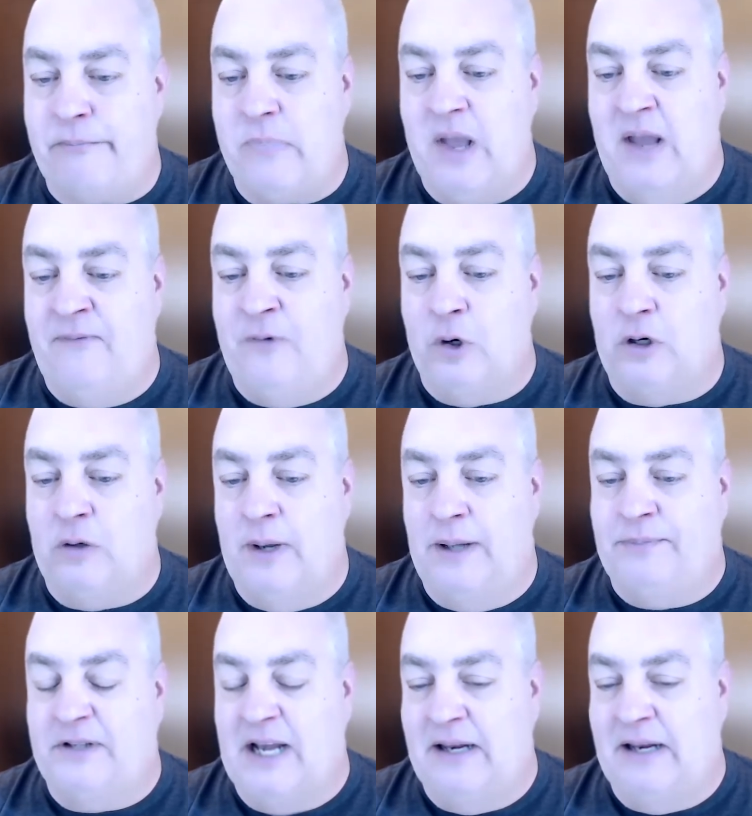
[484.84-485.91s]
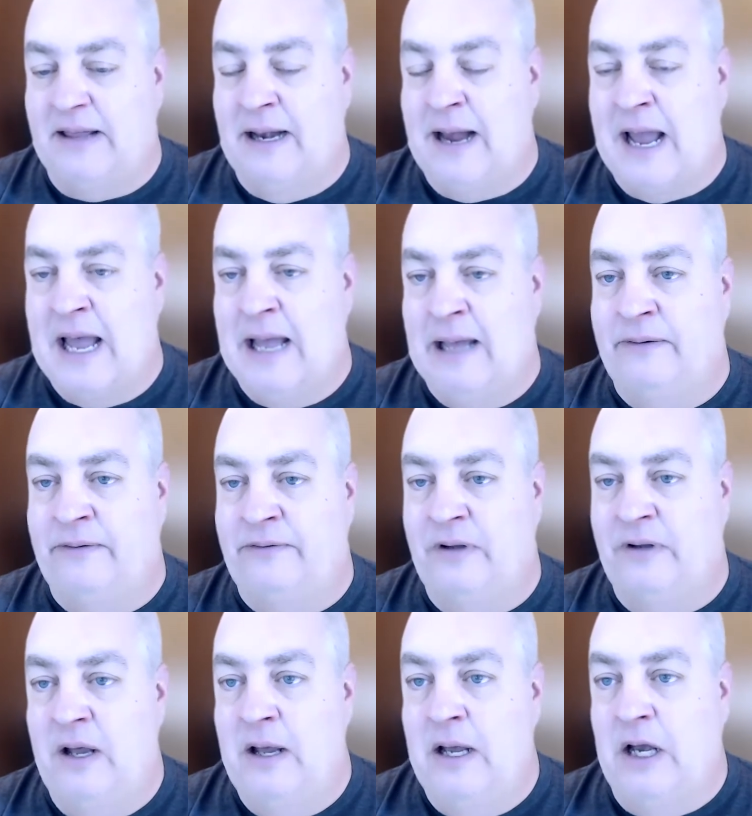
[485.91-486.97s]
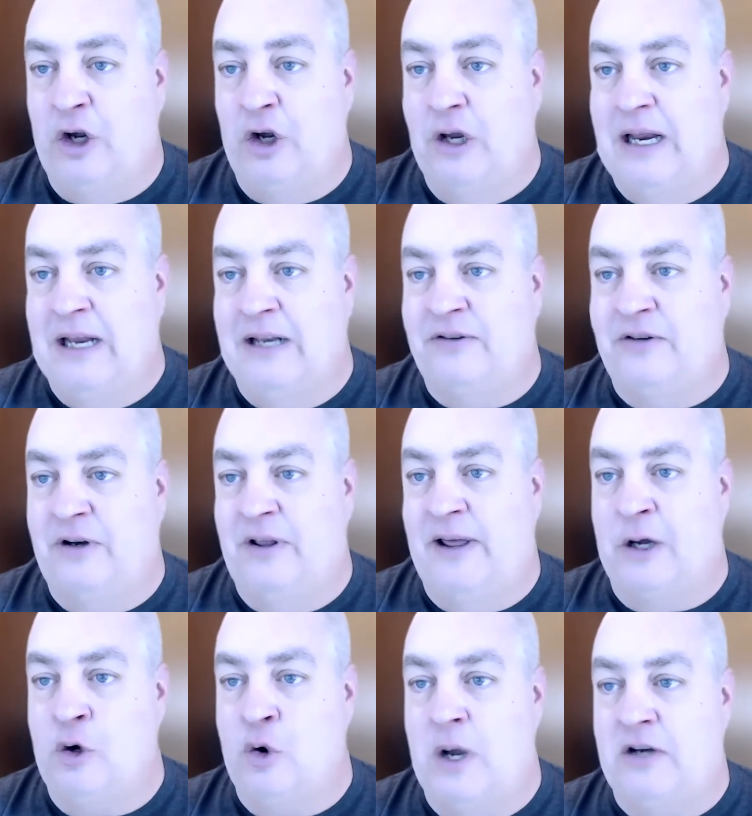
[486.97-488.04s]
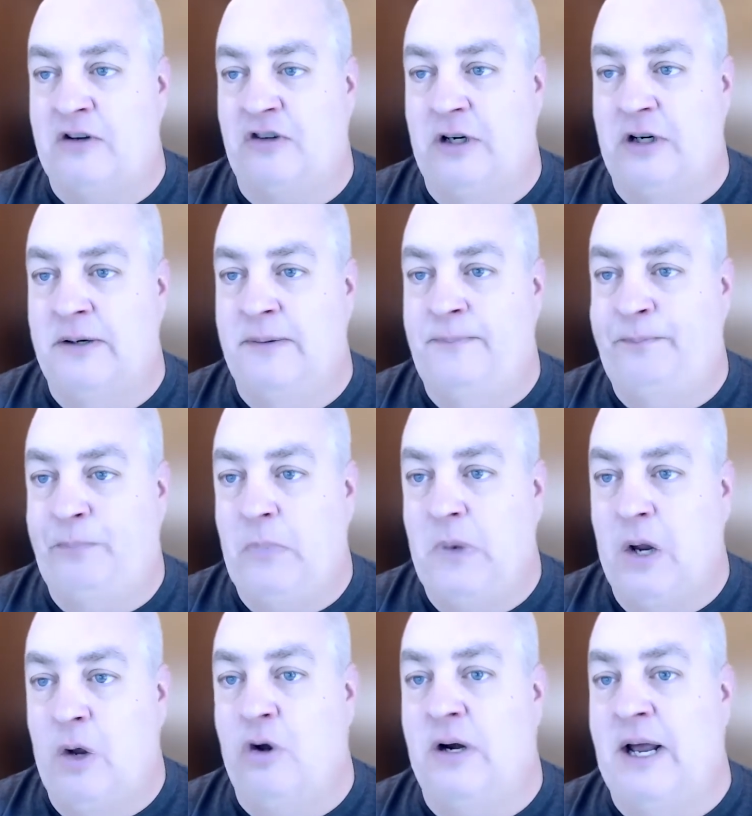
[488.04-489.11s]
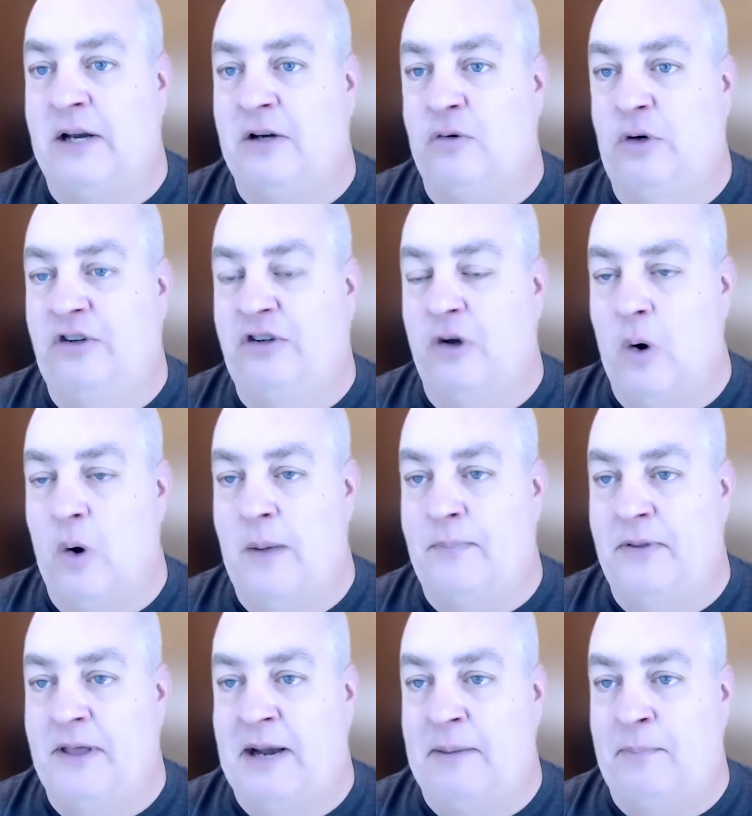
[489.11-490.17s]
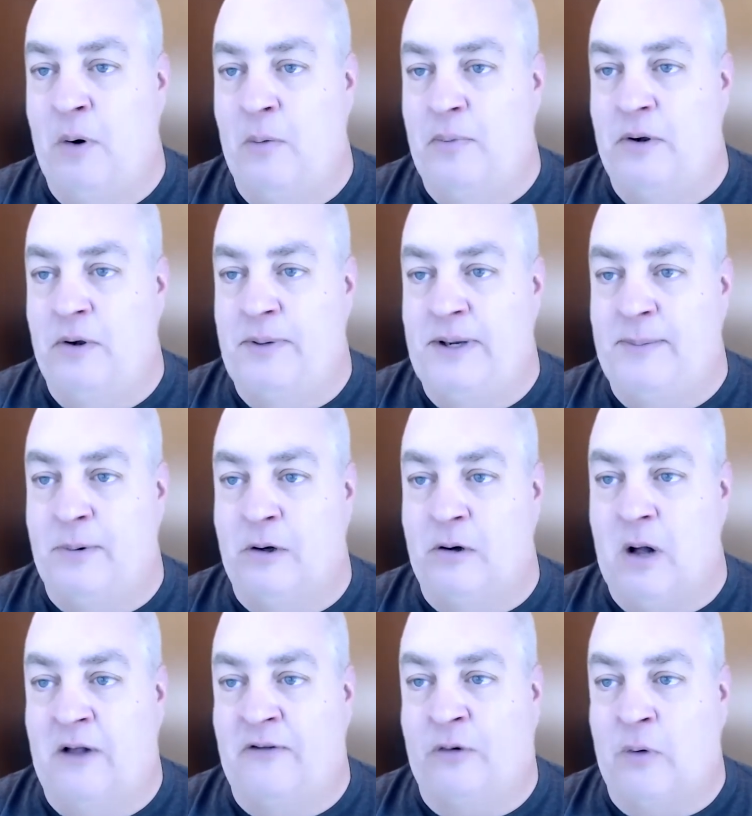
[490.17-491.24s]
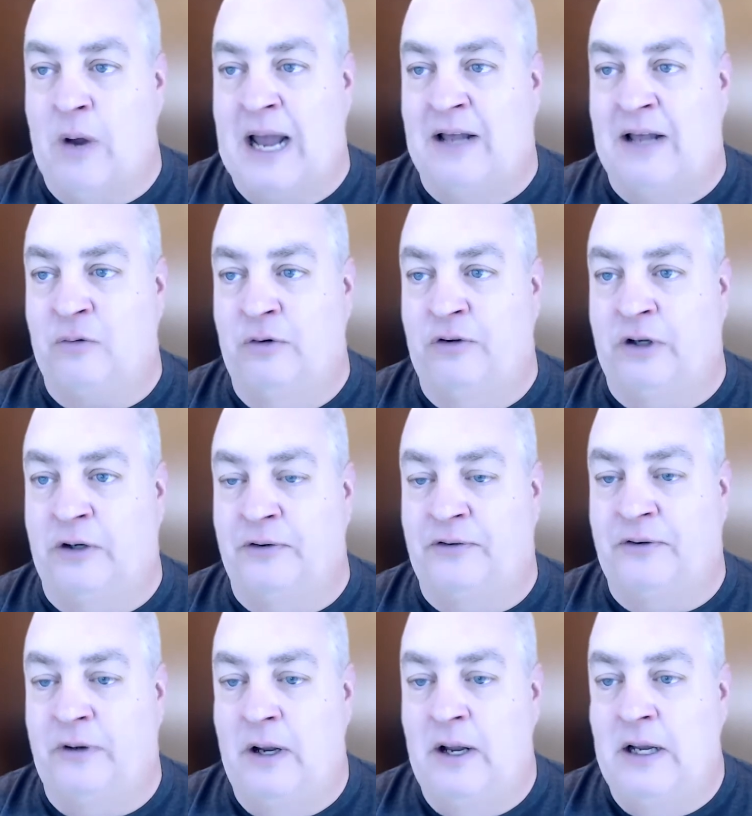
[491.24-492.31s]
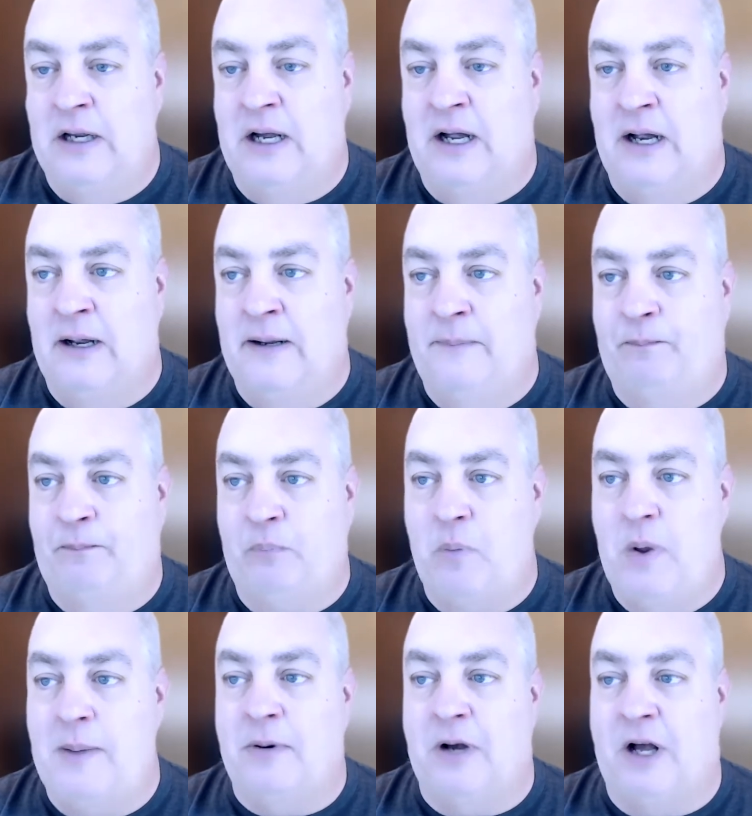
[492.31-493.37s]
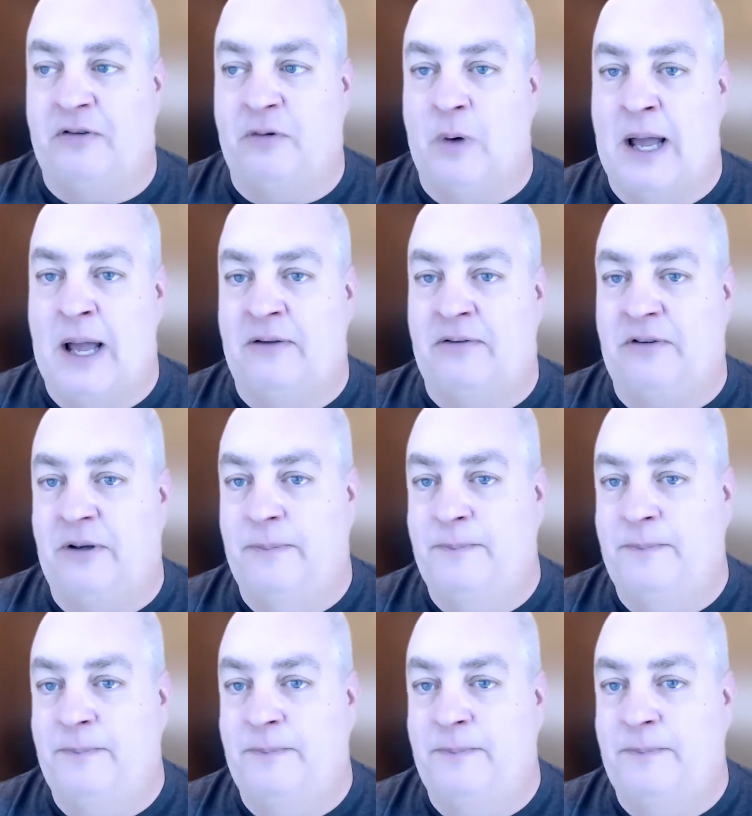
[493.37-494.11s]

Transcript: if you're a website that has a good answer to that question, you can actually show up in that people also ask results. People also ask